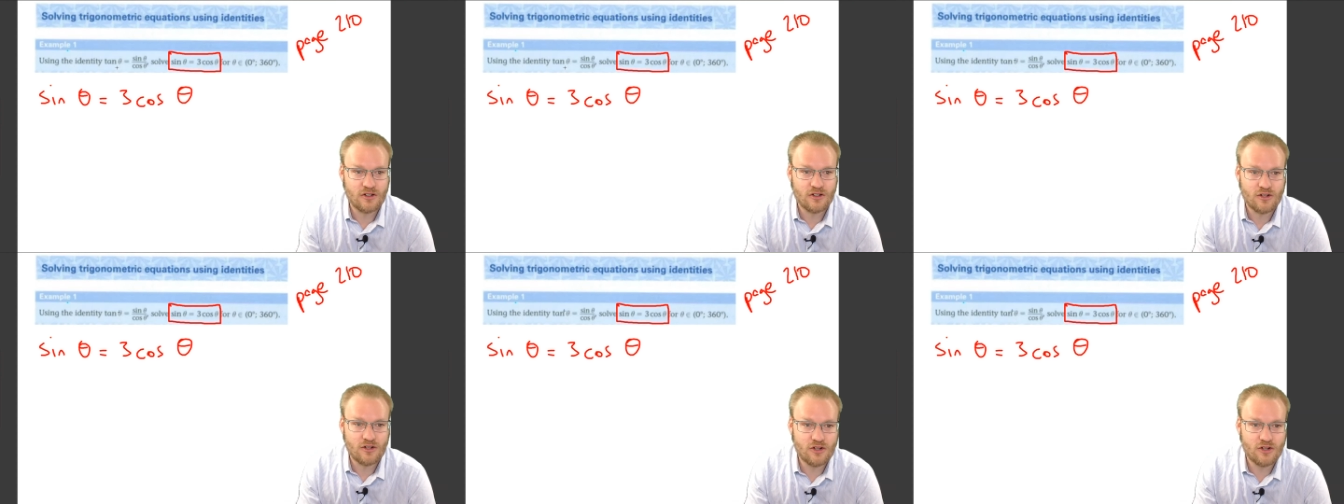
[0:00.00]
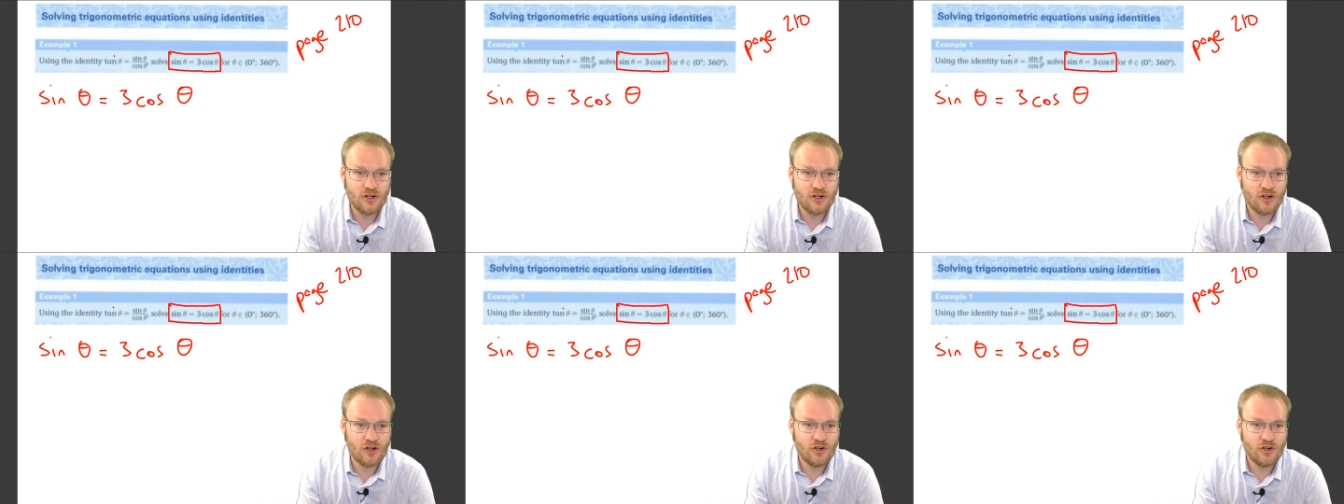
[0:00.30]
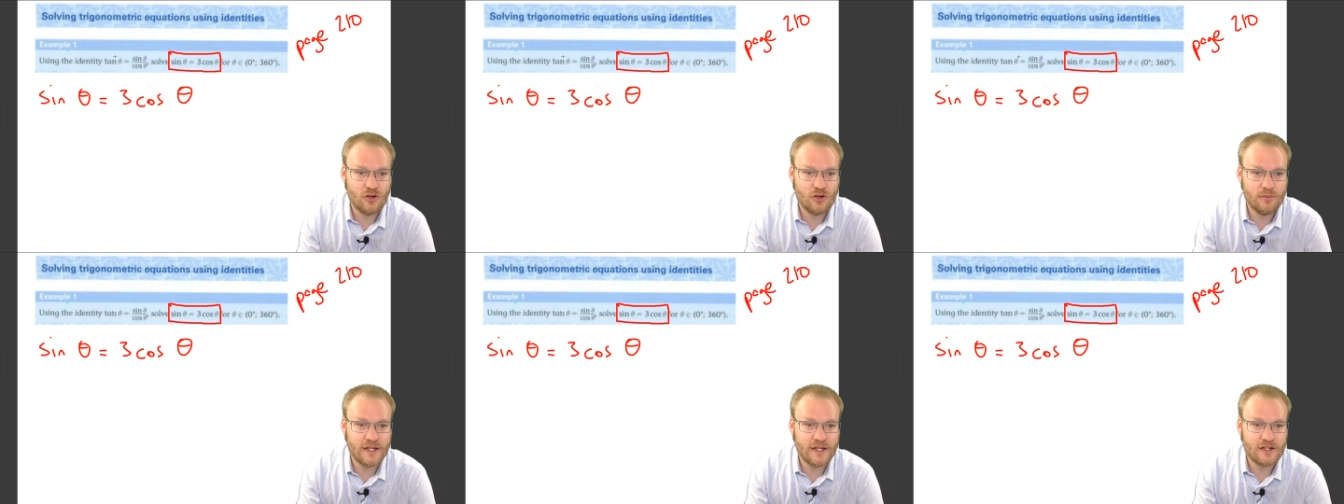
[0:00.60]
You're not
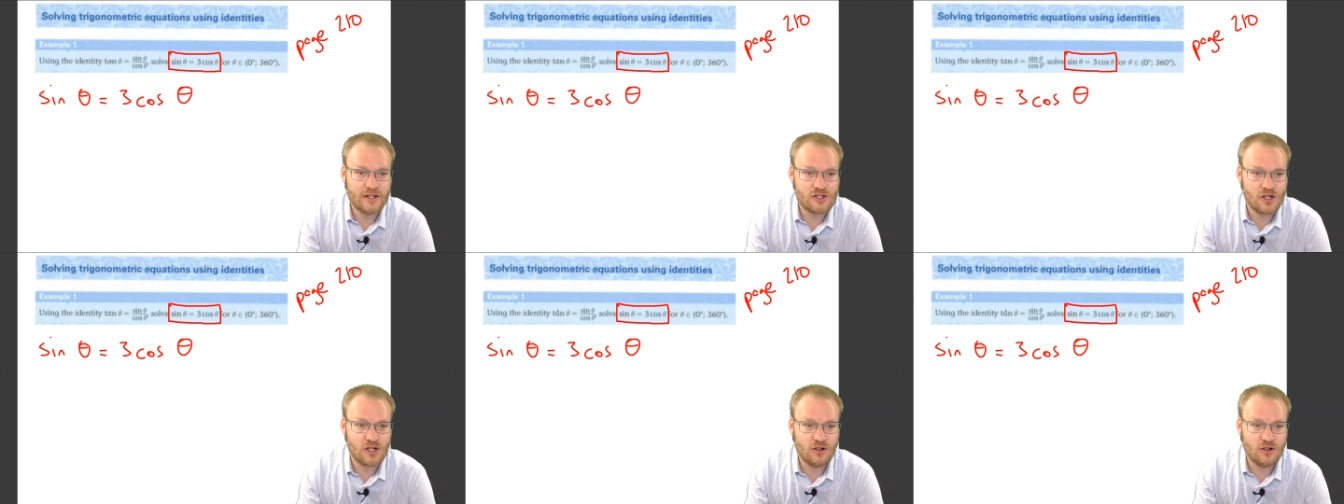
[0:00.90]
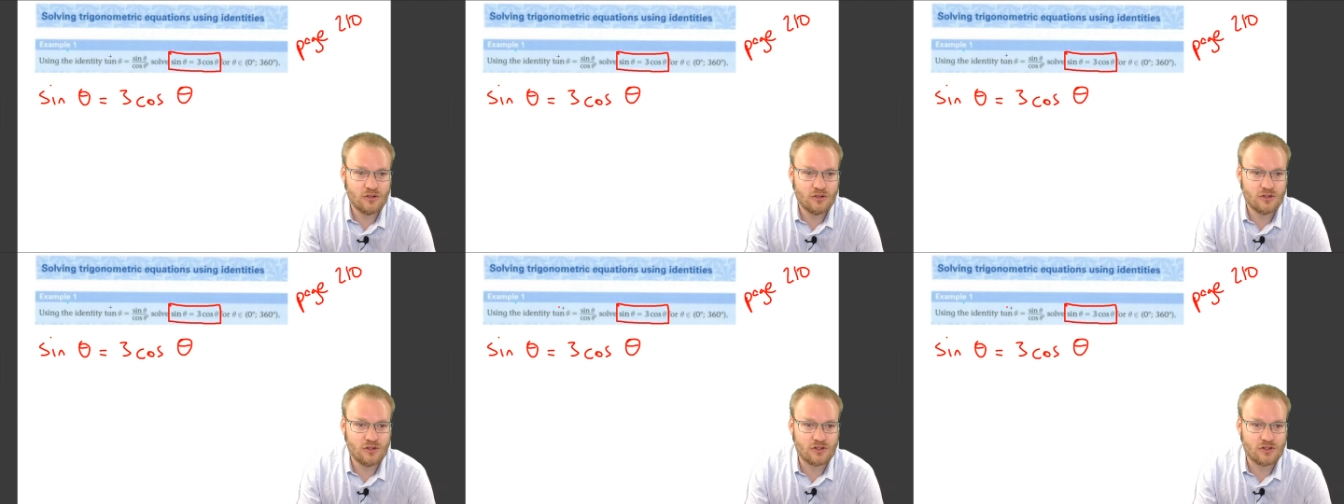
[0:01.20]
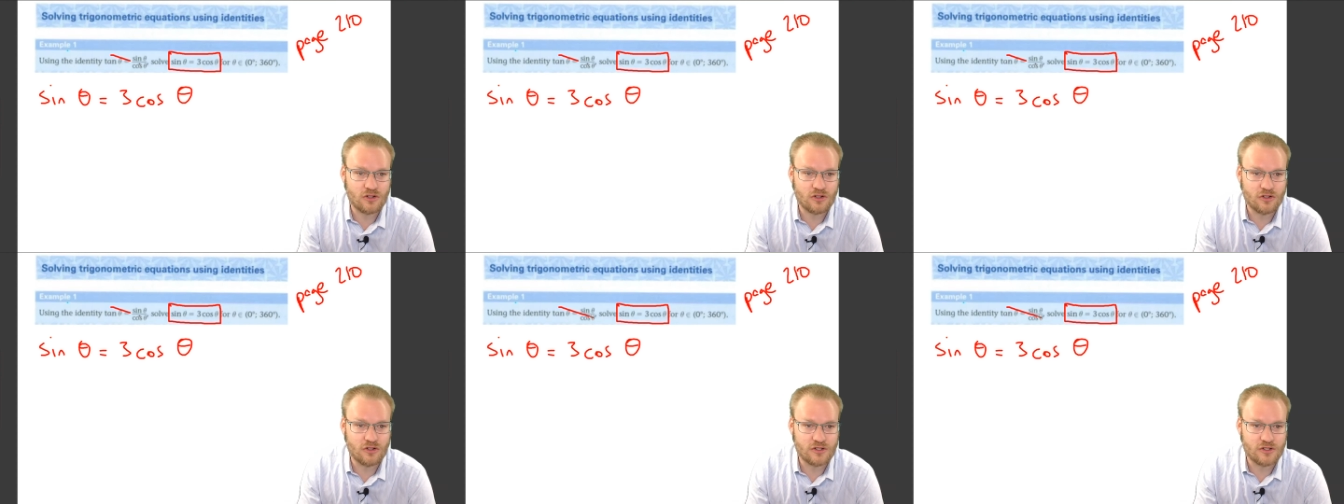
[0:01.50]
normally told
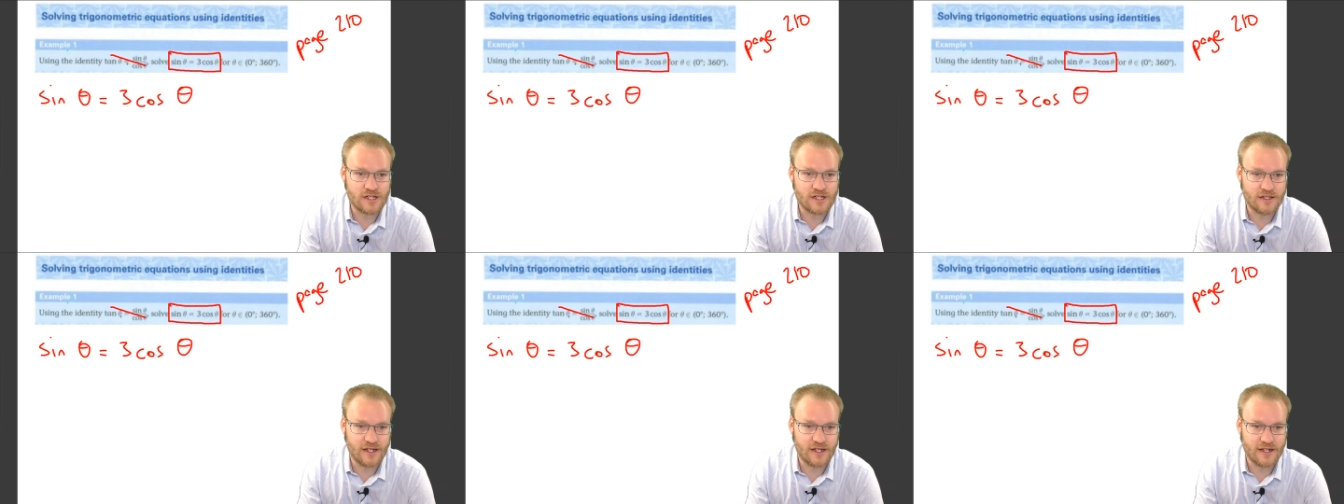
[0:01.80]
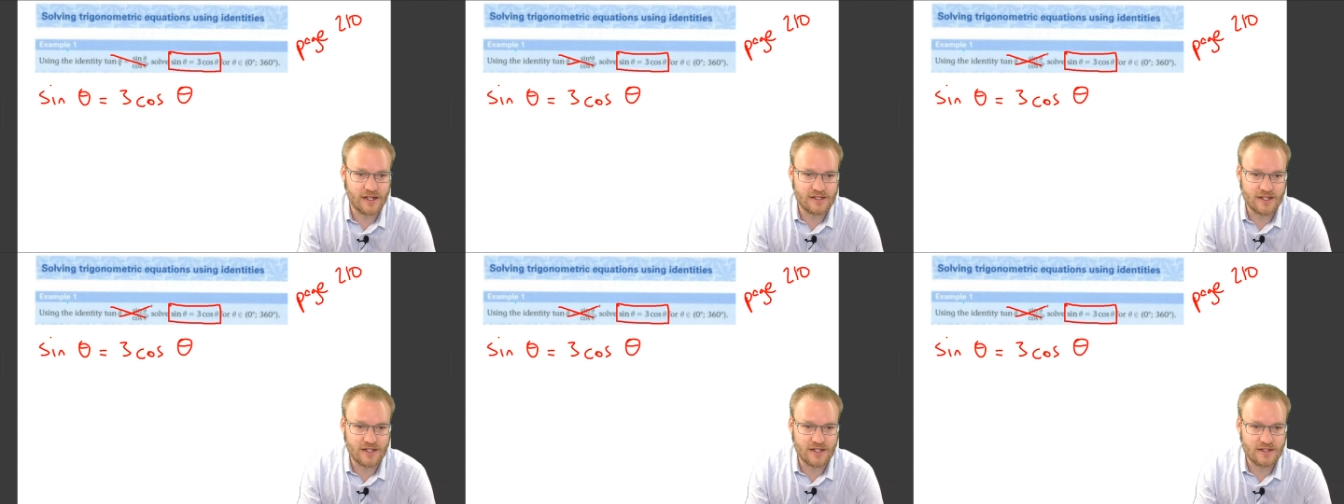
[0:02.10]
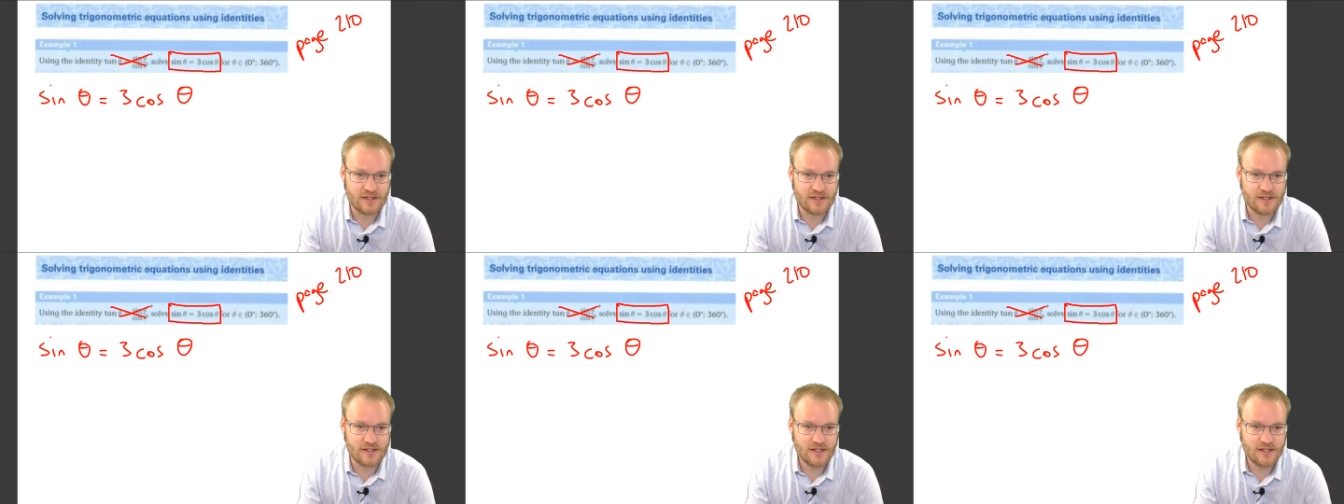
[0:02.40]
using the
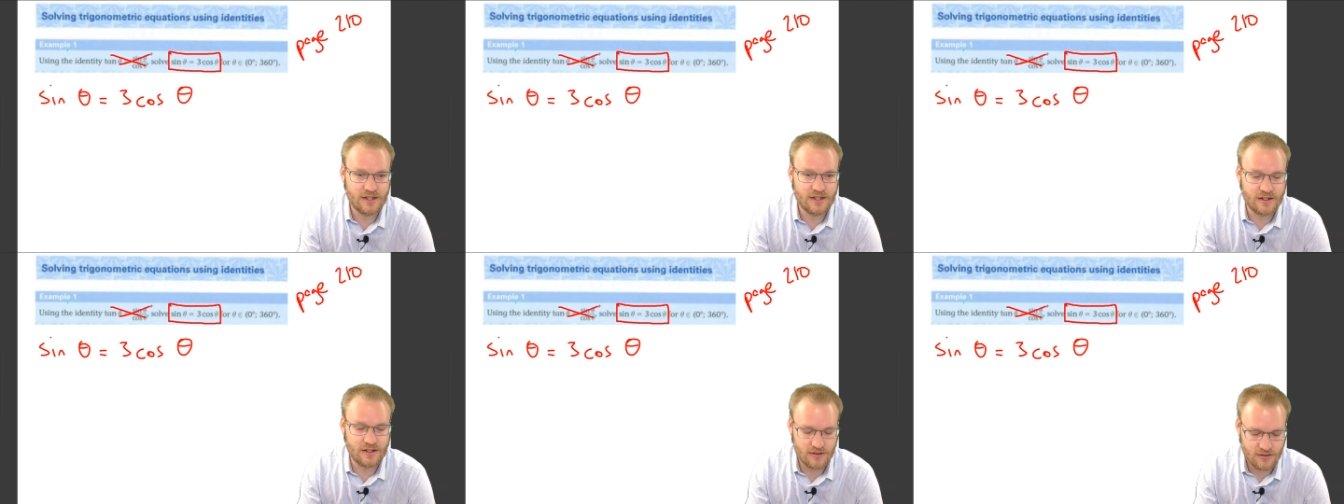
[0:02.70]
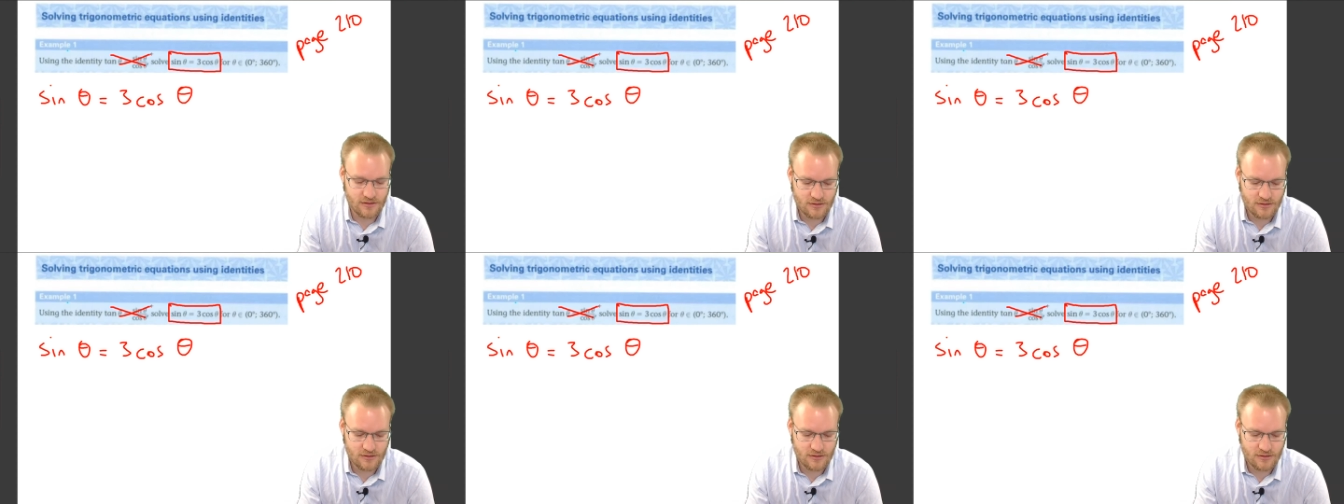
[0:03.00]
identity.